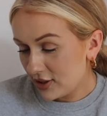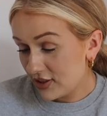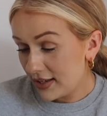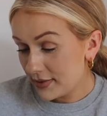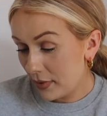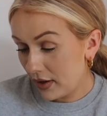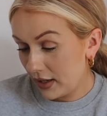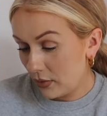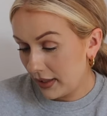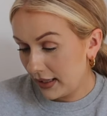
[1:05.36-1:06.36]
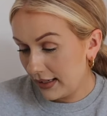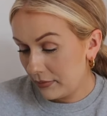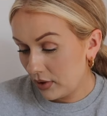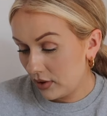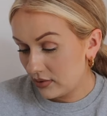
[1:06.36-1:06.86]
I just had to buy it quickly
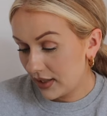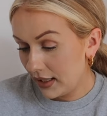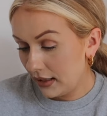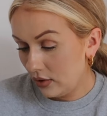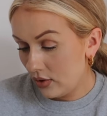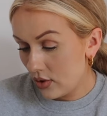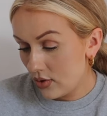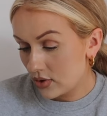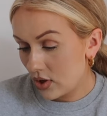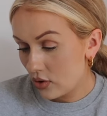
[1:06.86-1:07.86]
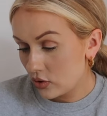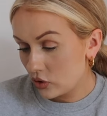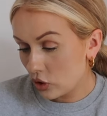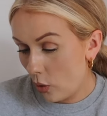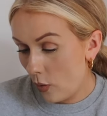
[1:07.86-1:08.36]
because it looked
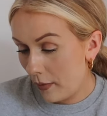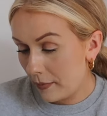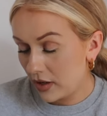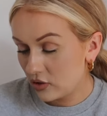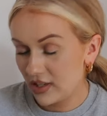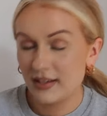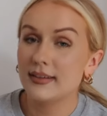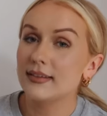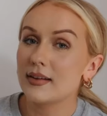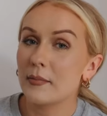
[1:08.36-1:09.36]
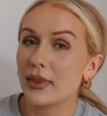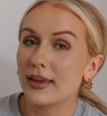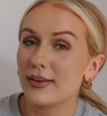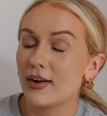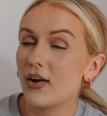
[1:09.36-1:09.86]
so up my street this is
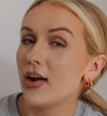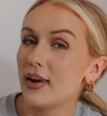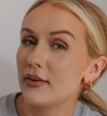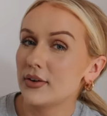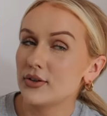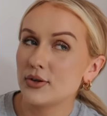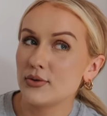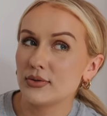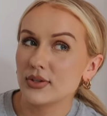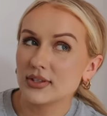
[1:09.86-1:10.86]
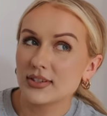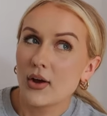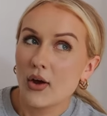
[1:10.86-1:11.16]
something that I love to just